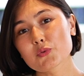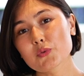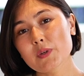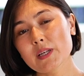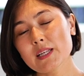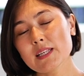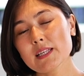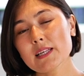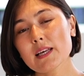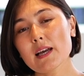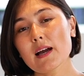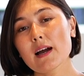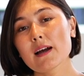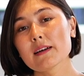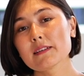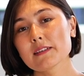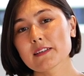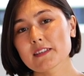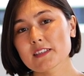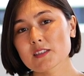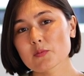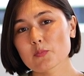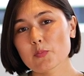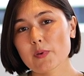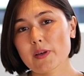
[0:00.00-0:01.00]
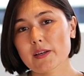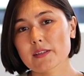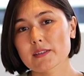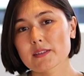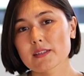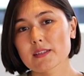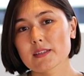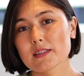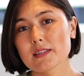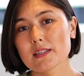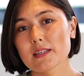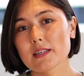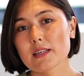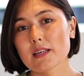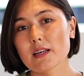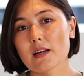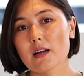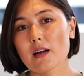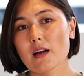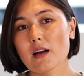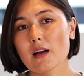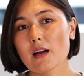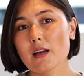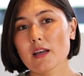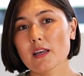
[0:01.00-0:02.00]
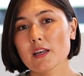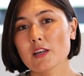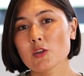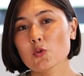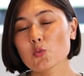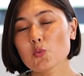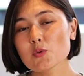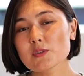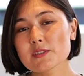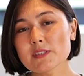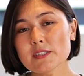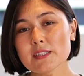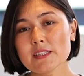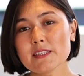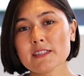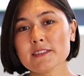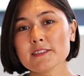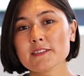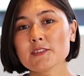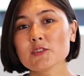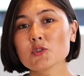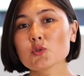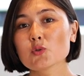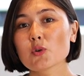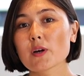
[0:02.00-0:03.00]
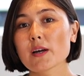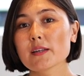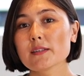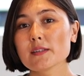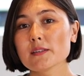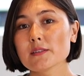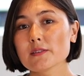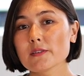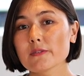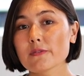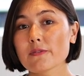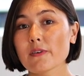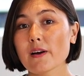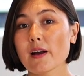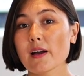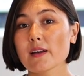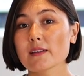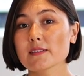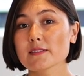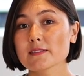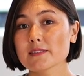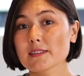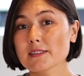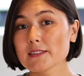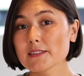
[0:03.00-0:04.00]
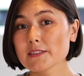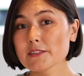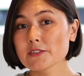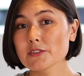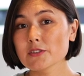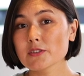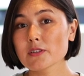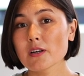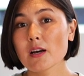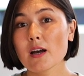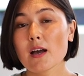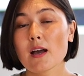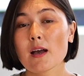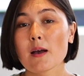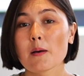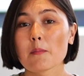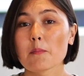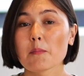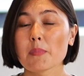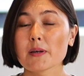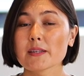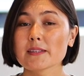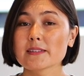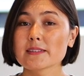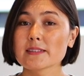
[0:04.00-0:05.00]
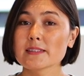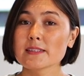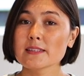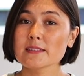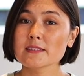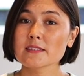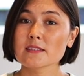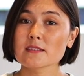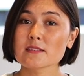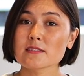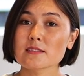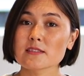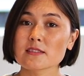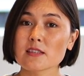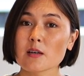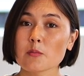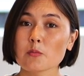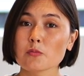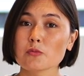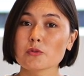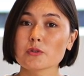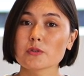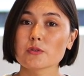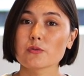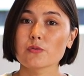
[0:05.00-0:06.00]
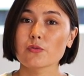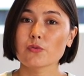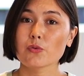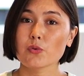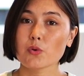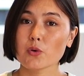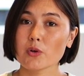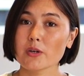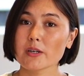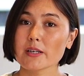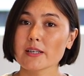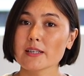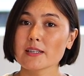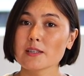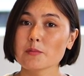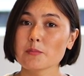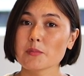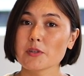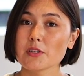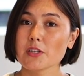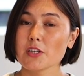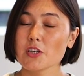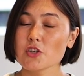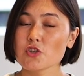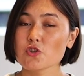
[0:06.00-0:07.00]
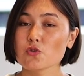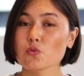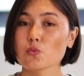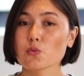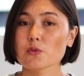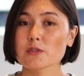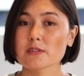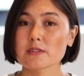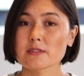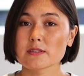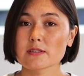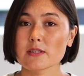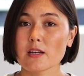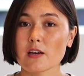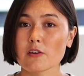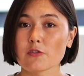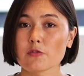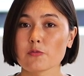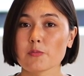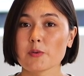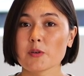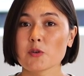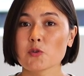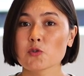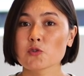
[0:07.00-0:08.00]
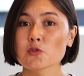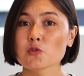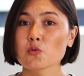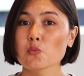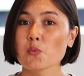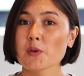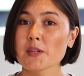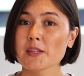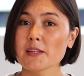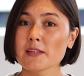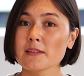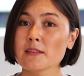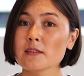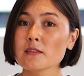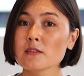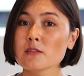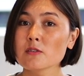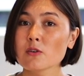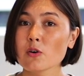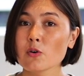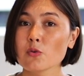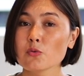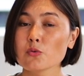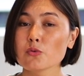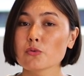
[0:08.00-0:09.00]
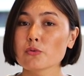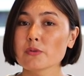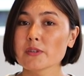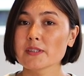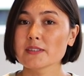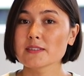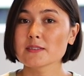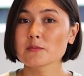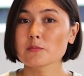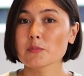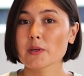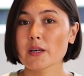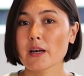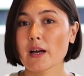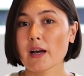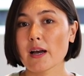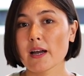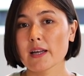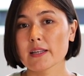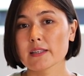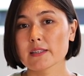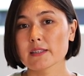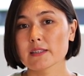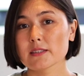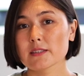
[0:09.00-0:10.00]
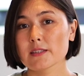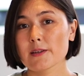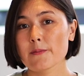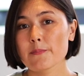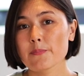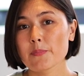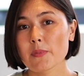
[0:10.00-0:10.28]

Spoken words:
really unexpectedly. It was easy to identify the leader, but selecting someone for elimination was tough because we didn't know the reason behind it.